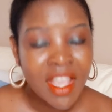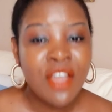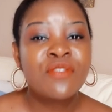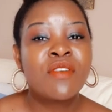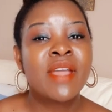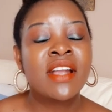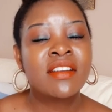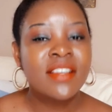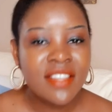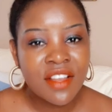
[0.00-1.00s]
from a
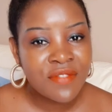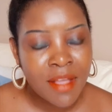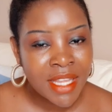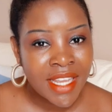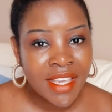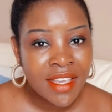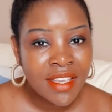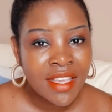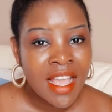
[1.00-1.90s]
Christian family,